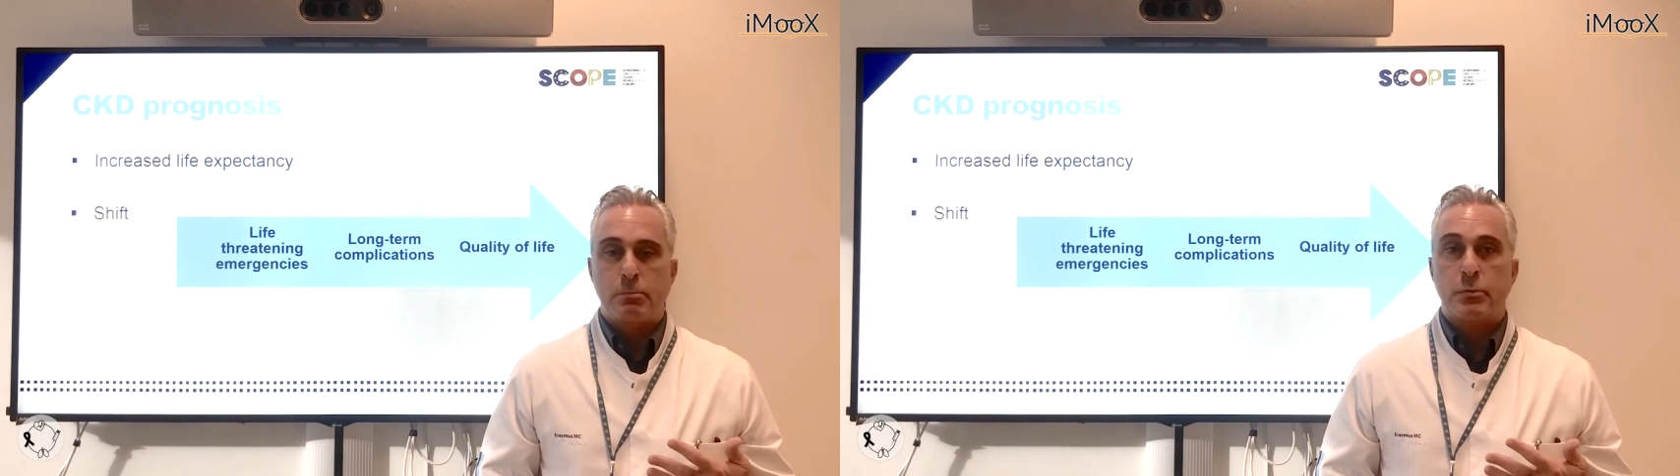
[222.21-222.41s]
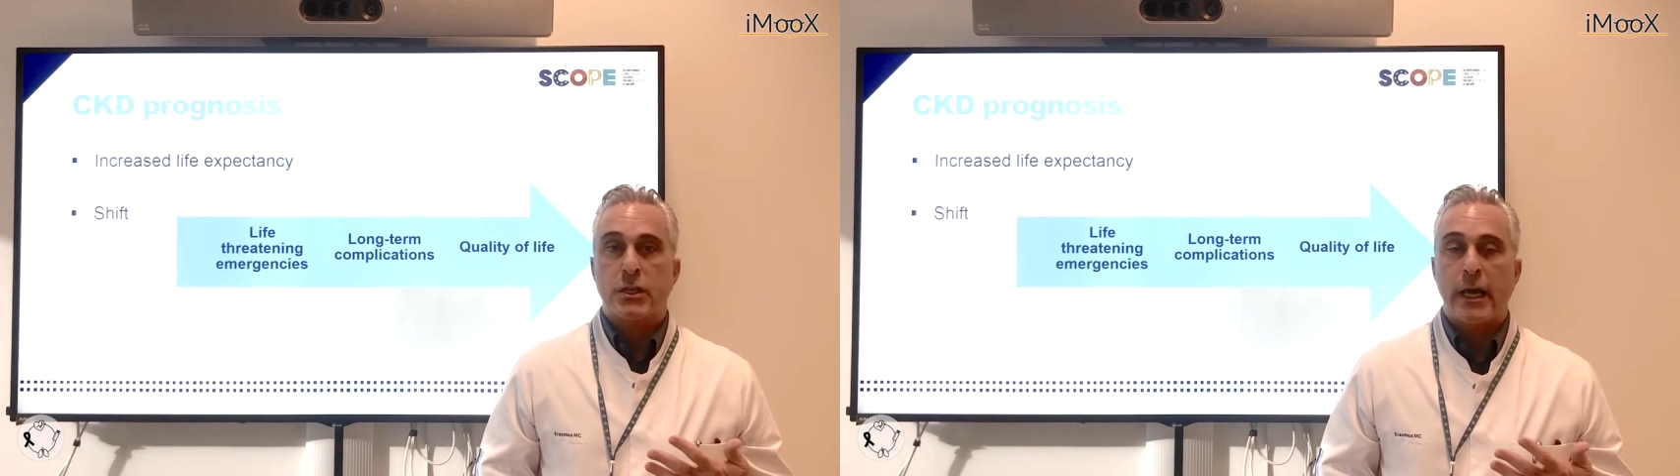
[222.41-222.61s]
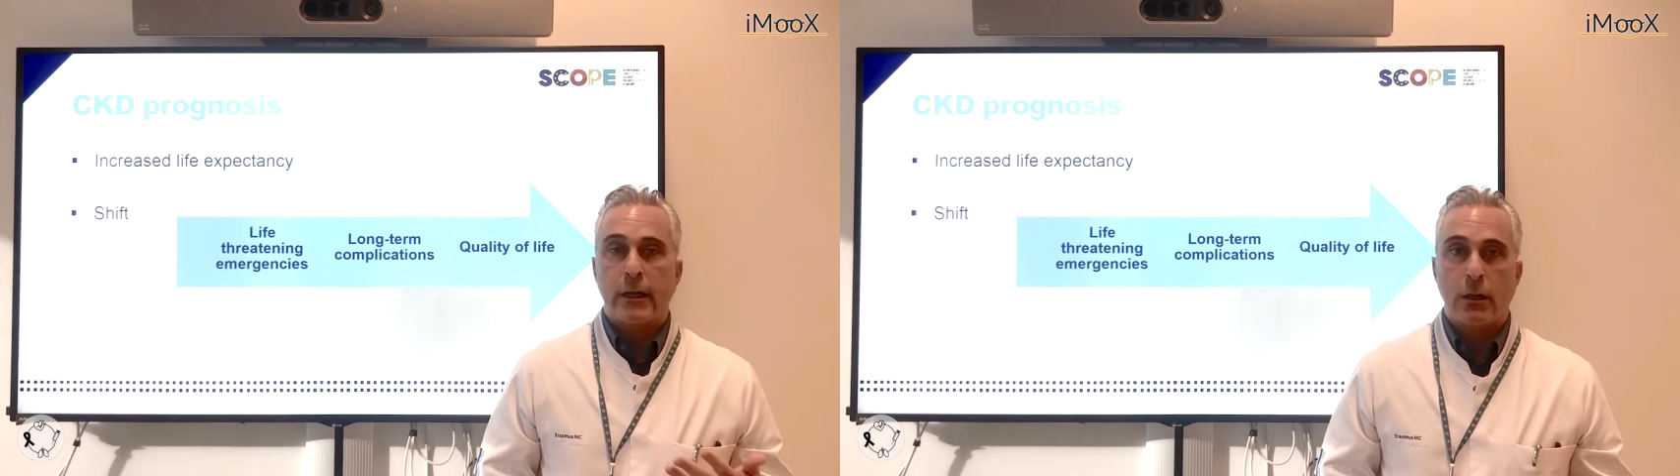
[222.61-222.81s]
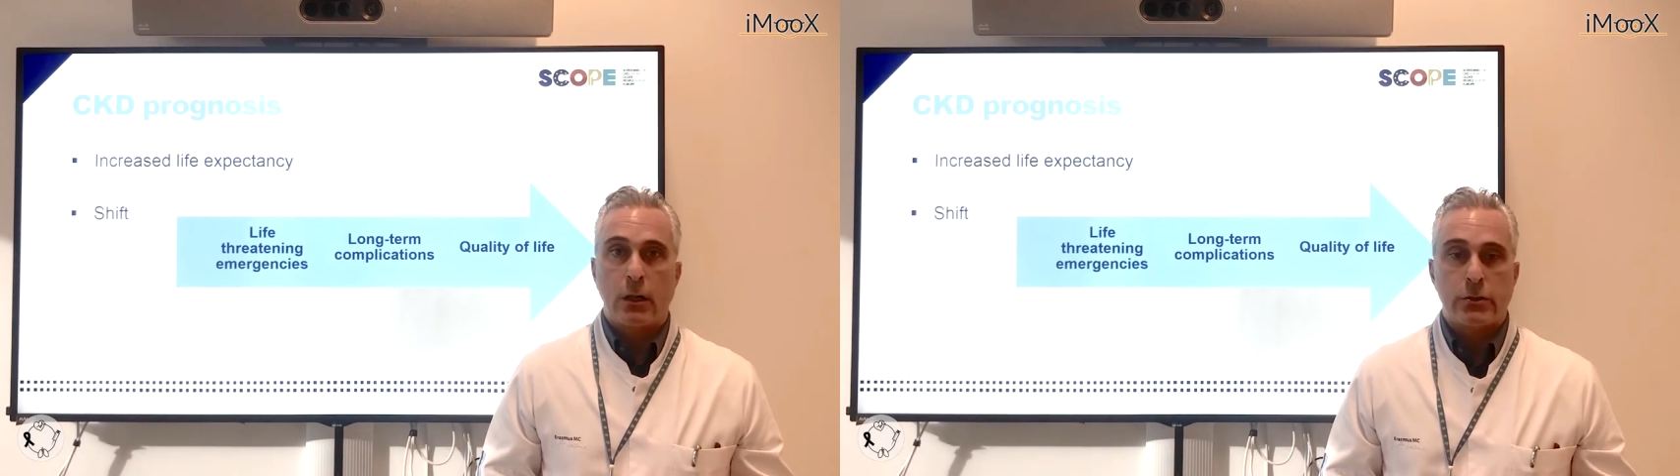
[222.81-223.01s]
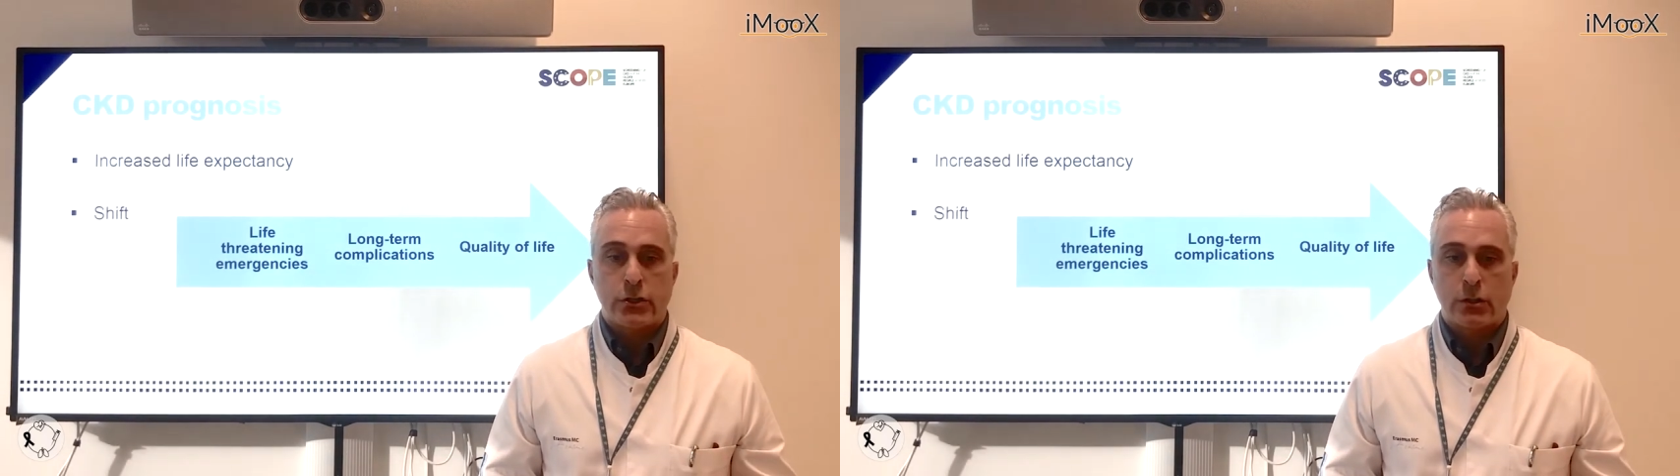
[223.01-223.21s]

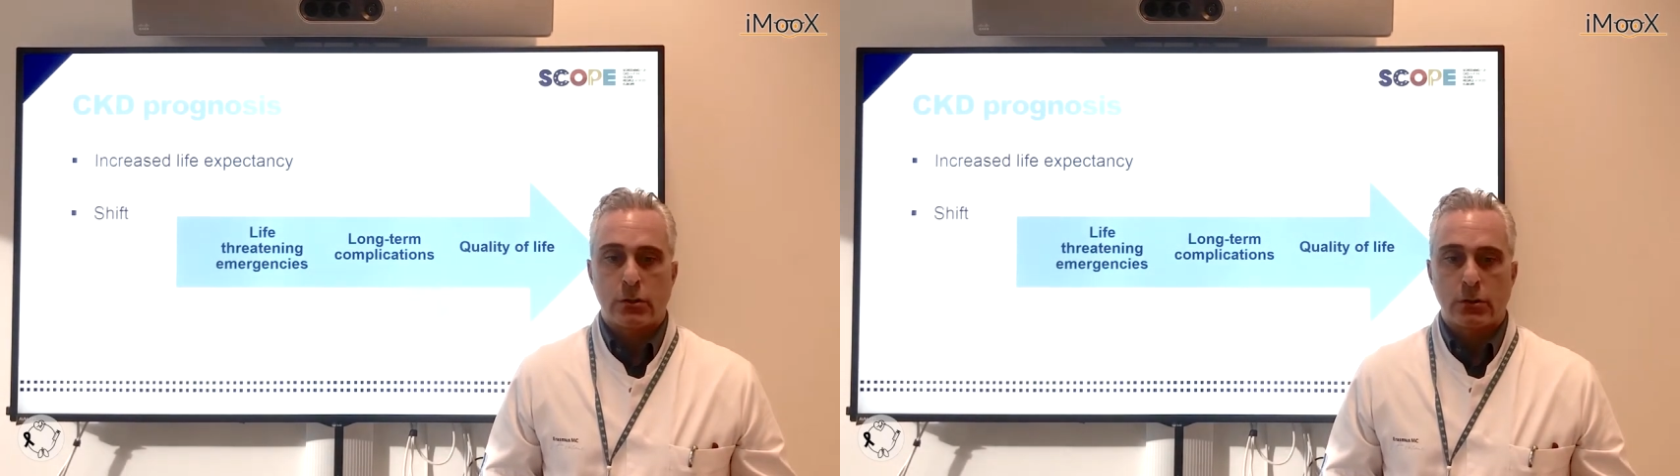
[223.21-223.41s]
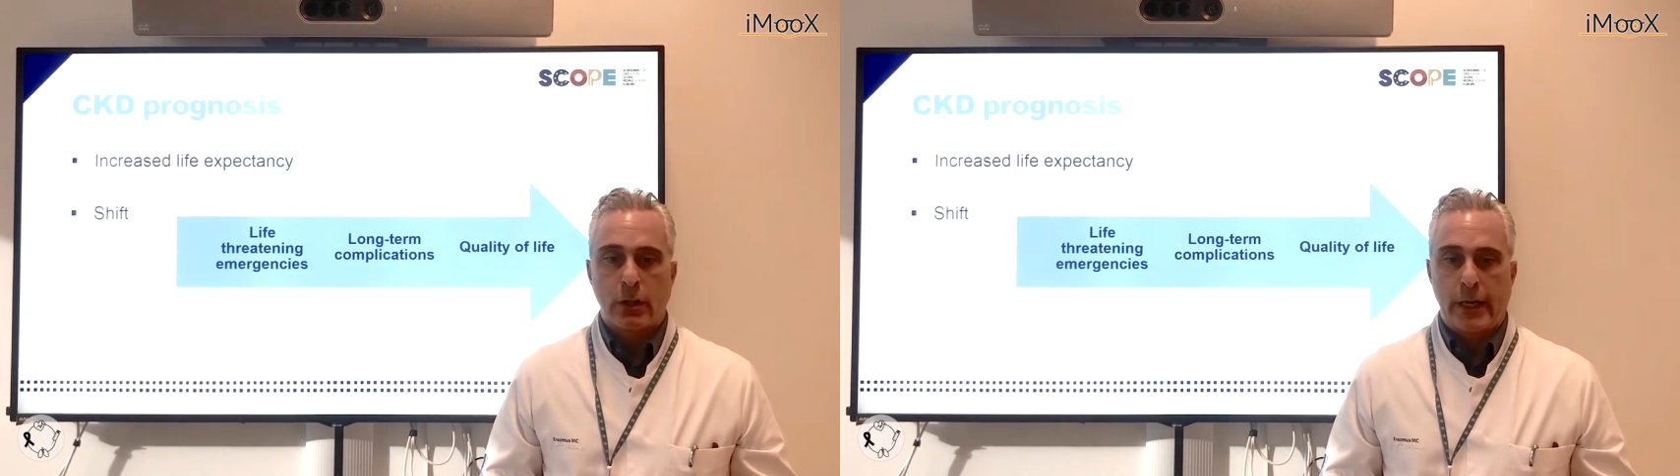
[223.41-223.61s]
psychological